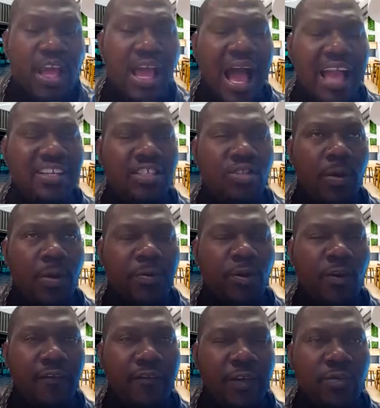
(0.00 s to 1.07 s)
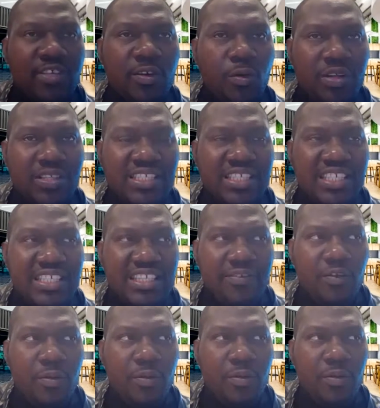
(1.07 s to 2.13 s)
I stopped confusing what is easy
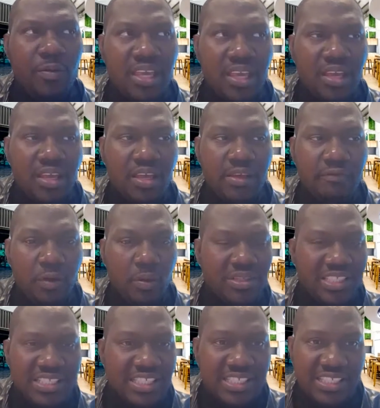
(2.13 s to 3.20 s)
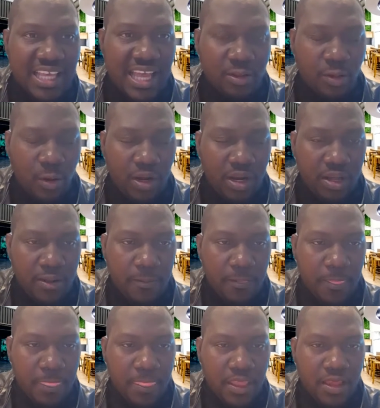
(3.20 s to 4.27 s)
for me for what is easy at all.
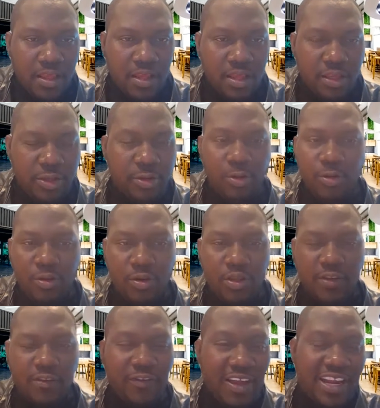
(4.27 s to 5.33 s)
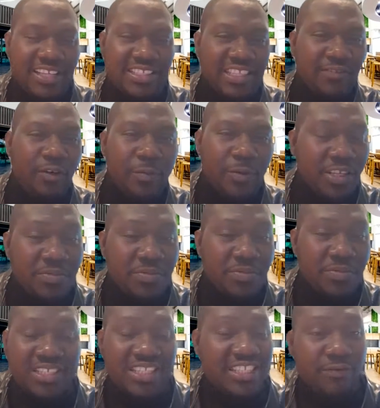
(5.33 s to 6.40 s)
The fact that it's easy for me doesn't mean
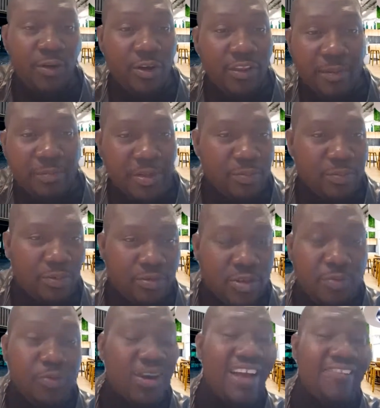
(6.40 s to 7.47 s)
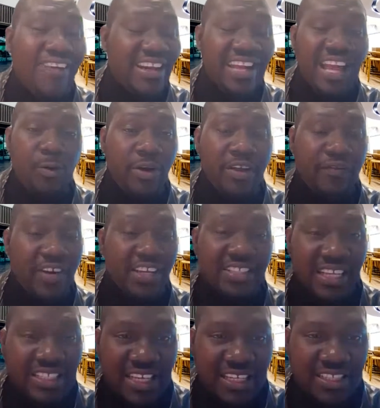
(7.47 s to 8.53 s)
it's easy for other people. Some people can write their own reference
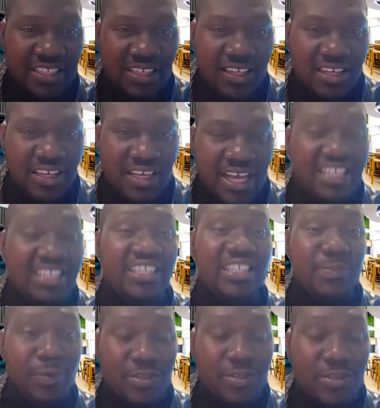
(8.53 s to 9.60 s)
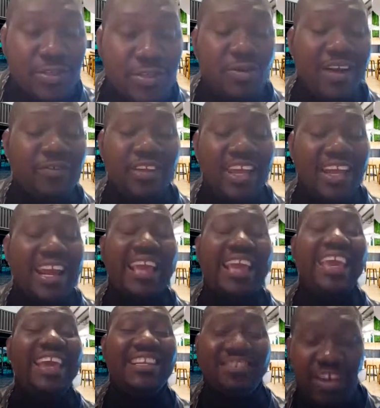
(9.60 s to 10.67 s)
letters. And in this process, you have to get like
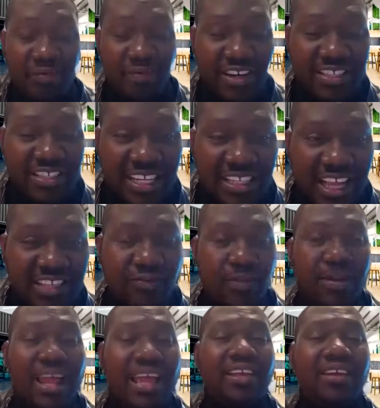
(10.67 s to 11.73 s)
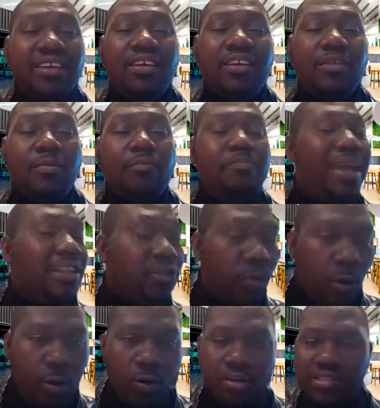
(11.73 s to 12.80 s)
8 reference letters from like
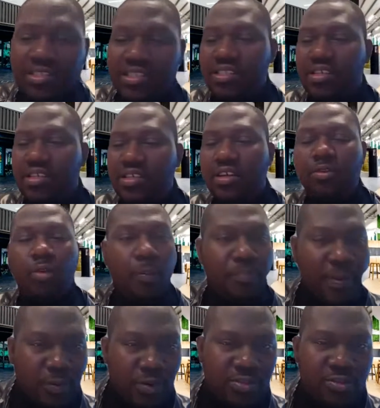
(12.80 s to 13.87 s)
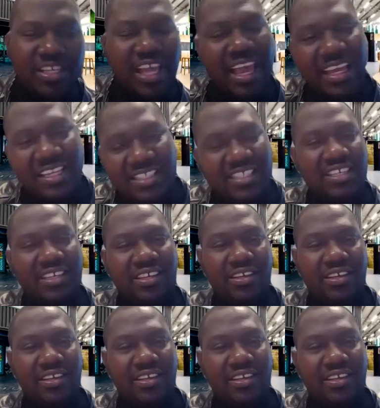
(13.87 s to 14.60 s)
mentors, top people in society.